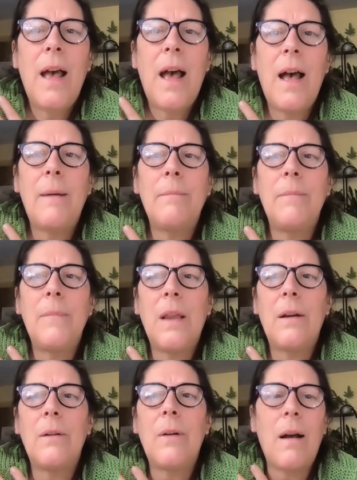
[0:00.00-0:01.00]
um, you
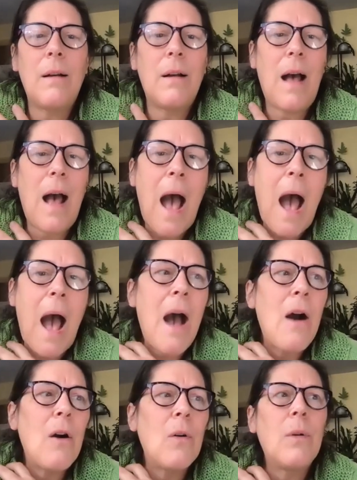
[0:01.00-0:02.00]
know
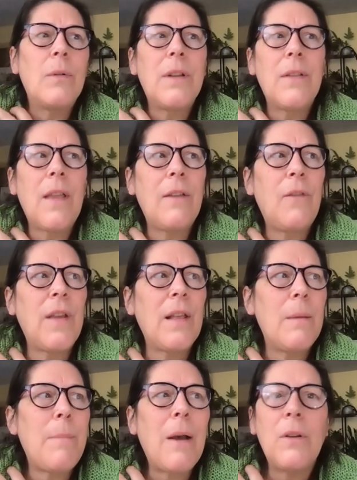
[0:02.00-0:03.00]
how do they feel
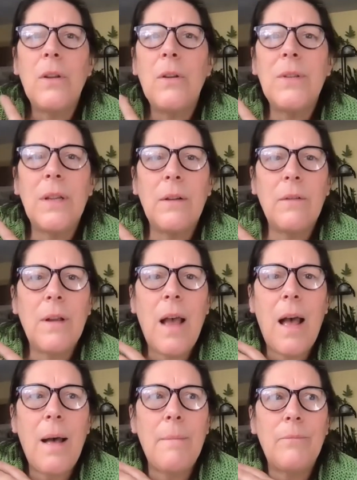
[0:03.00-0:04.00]
about using
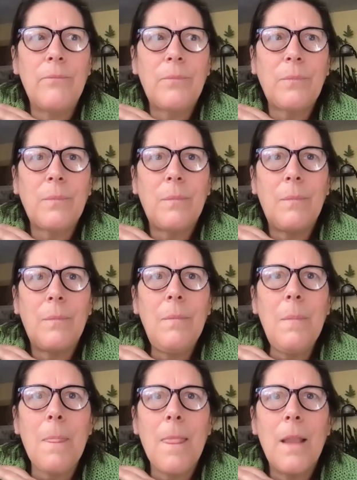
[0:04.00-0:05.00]
um,
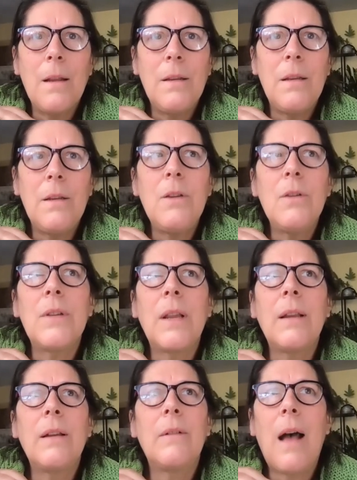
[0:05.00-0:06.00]

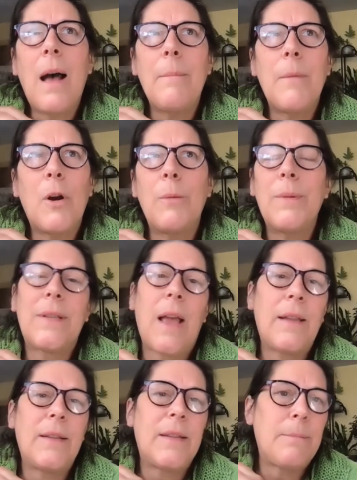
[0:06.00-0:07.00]
using um,
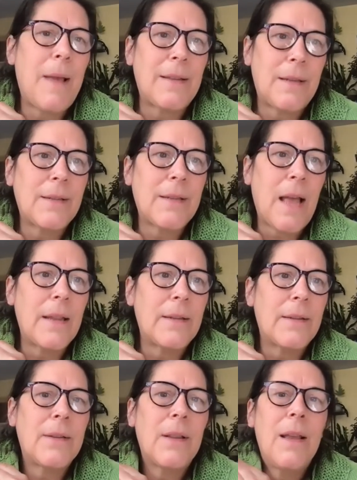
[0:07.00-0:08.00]
herbicides and
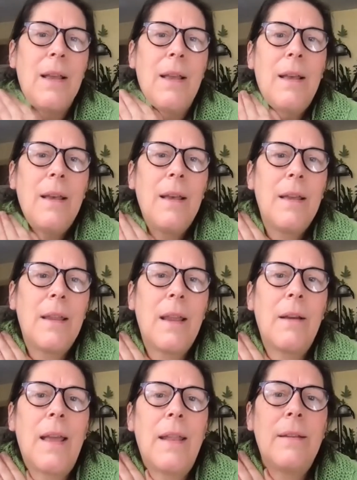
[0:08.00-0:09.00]
pesticides, you
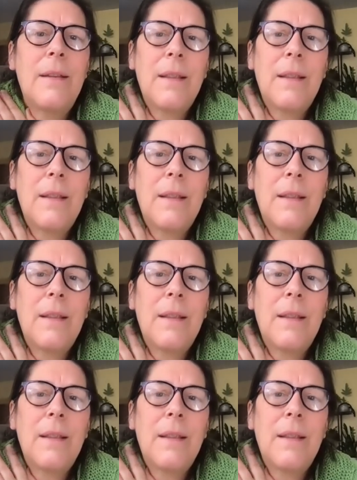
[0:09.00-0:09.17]
know and